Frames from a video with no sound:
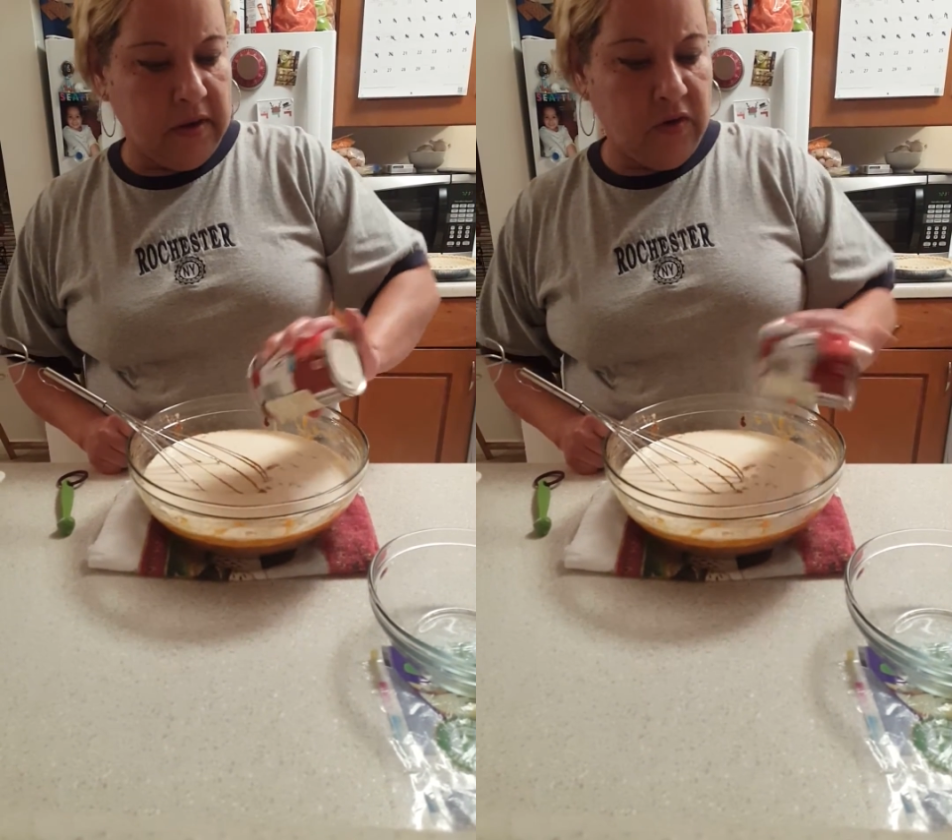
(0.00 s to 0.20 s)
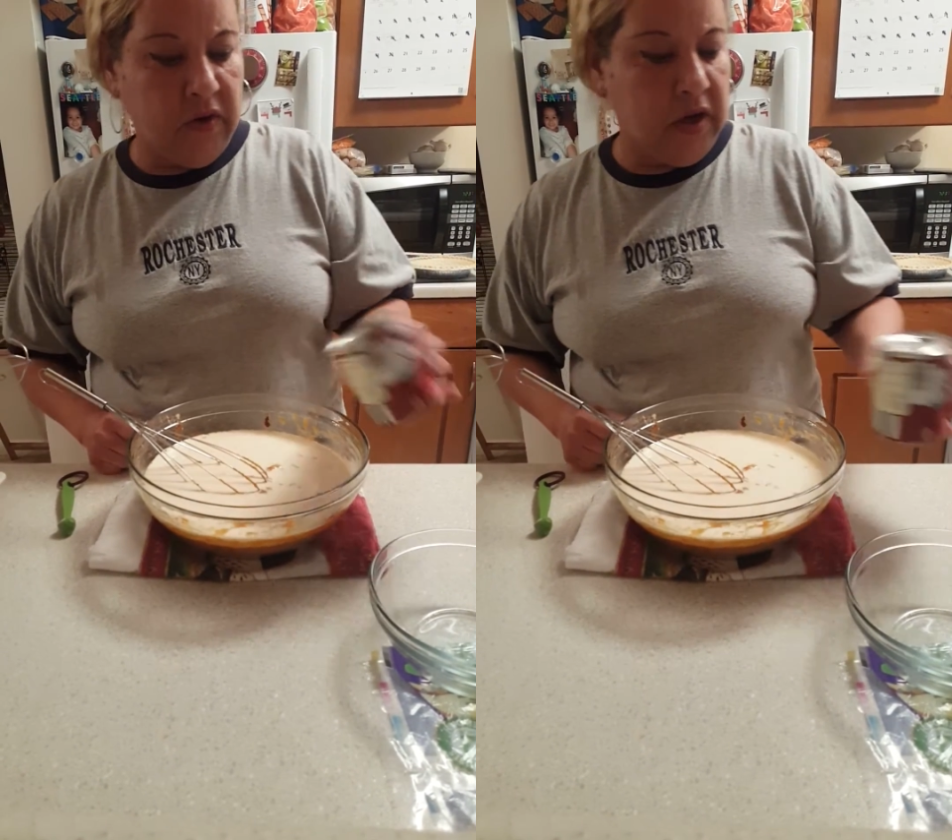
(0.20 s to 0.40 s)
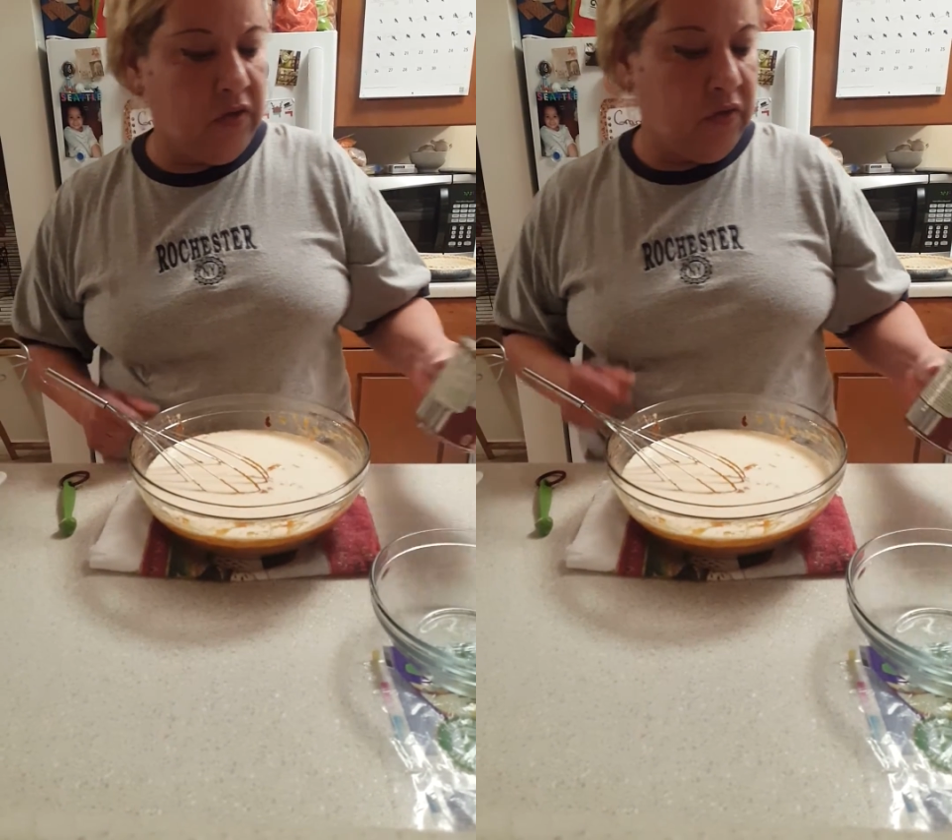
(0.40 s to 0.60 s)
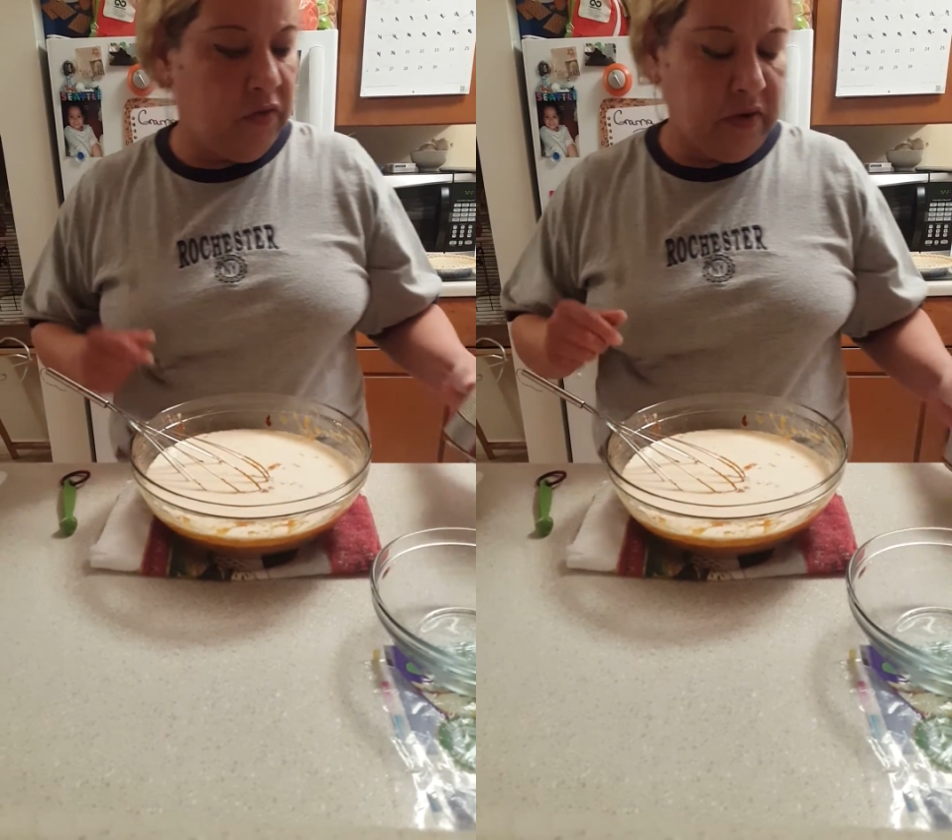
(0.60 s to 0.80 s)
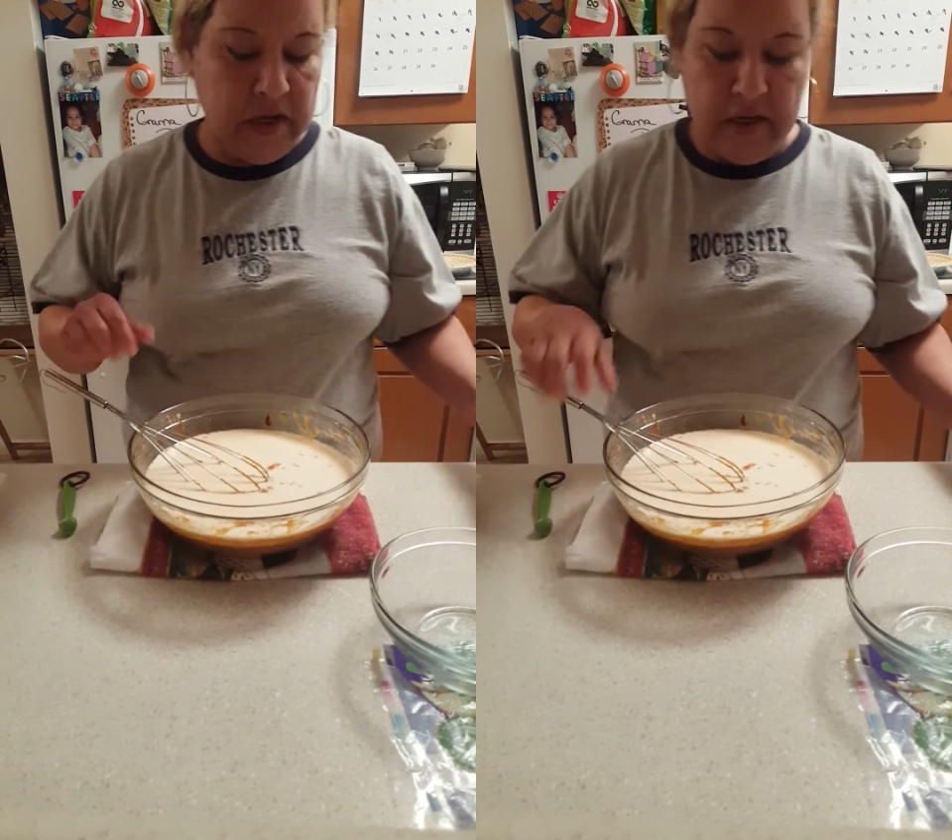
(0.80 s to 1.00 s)
You can
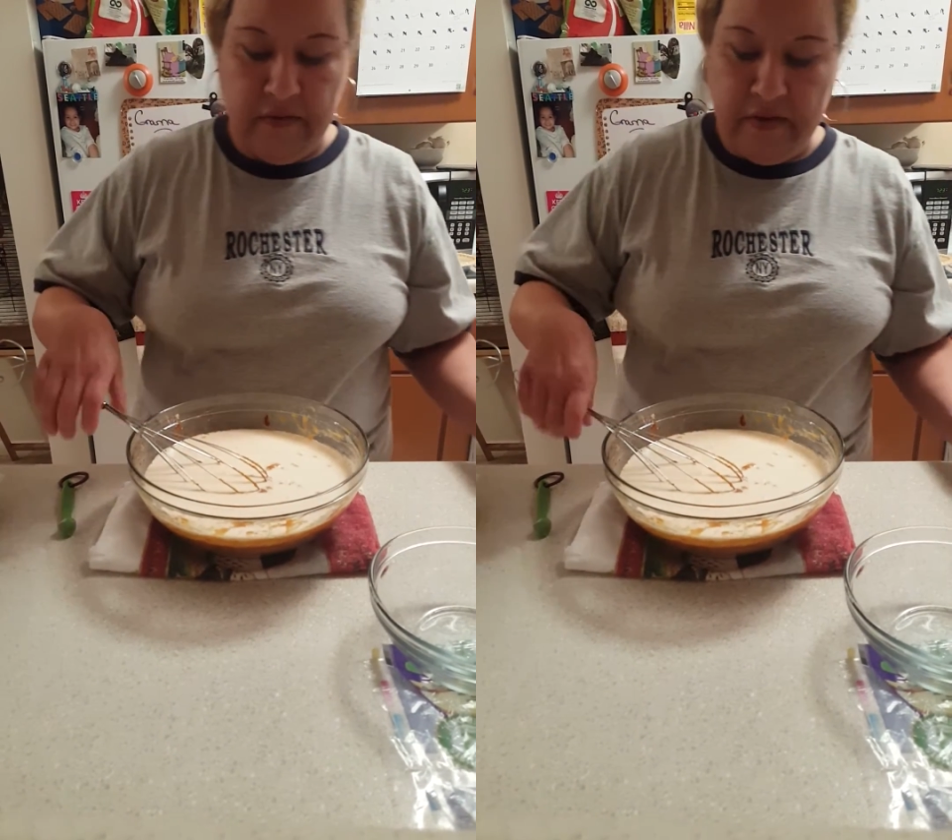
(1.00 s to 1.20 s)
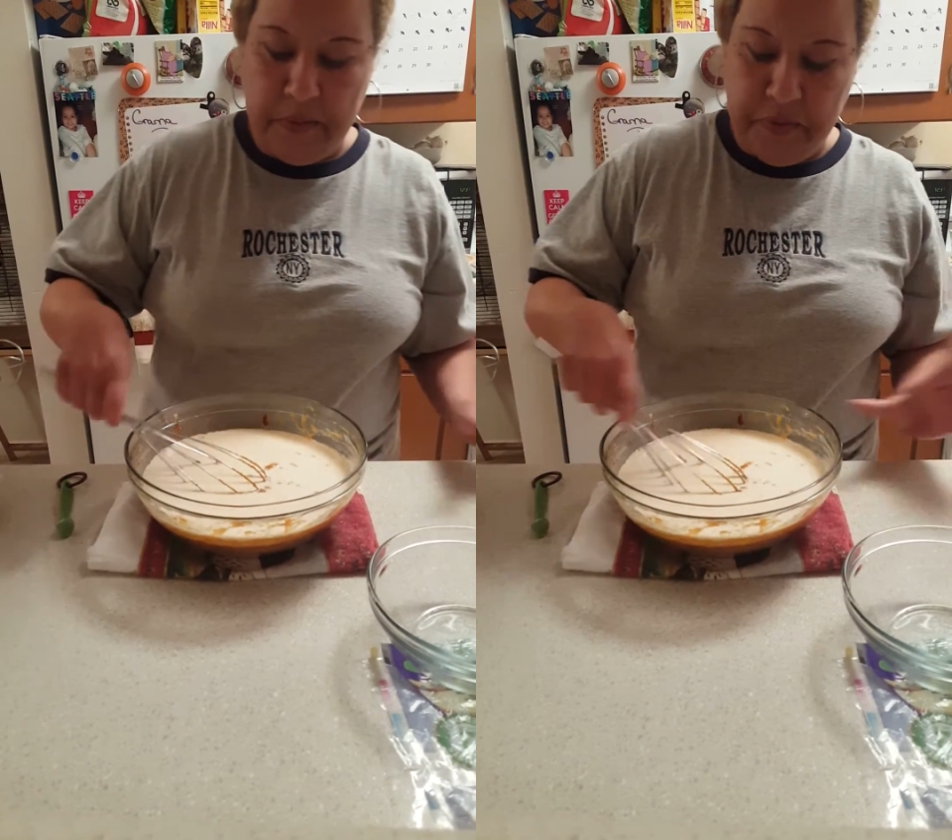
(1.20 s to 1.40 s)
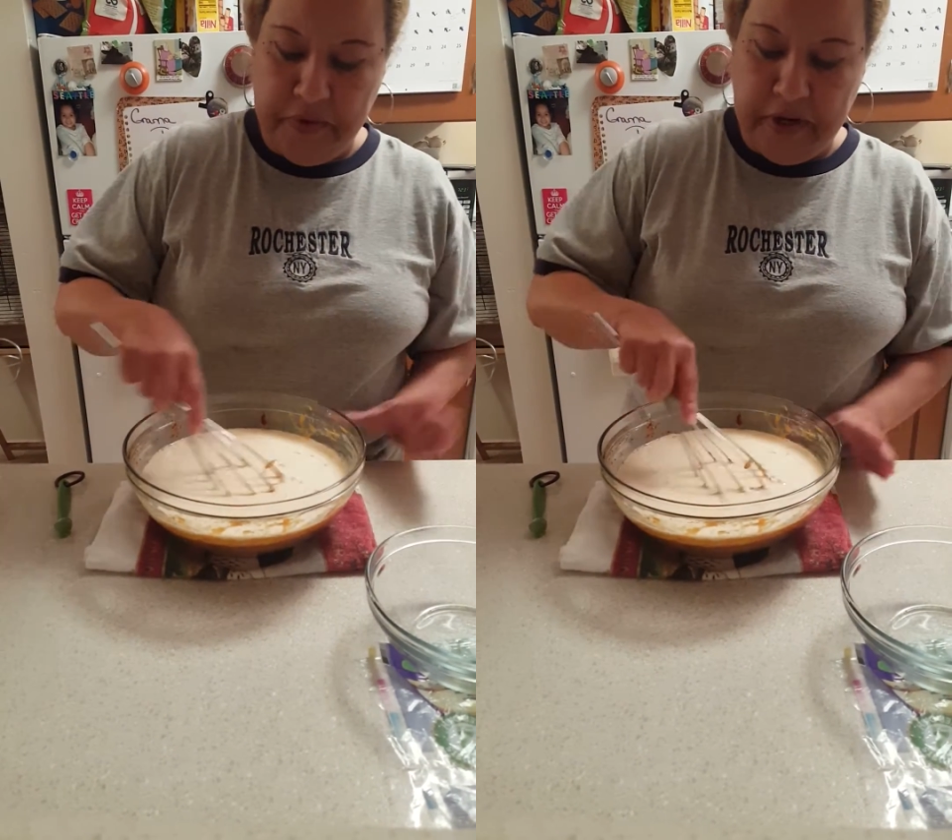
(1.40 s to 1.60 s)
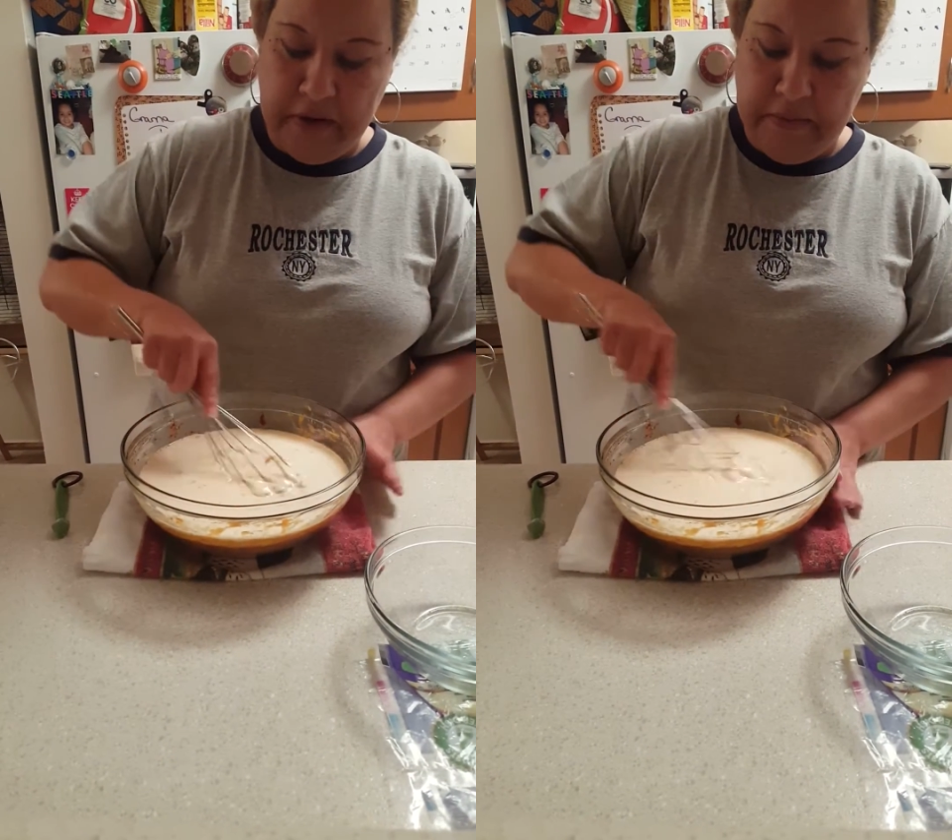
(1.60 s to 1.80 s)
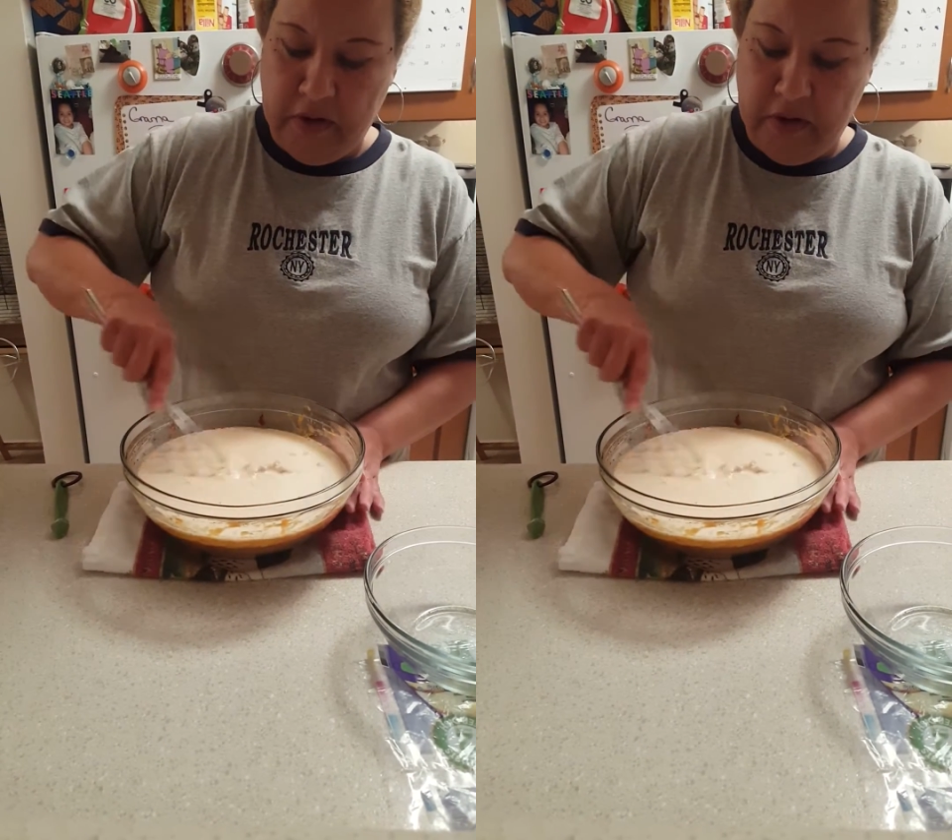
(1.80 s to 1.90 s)
use any evaporated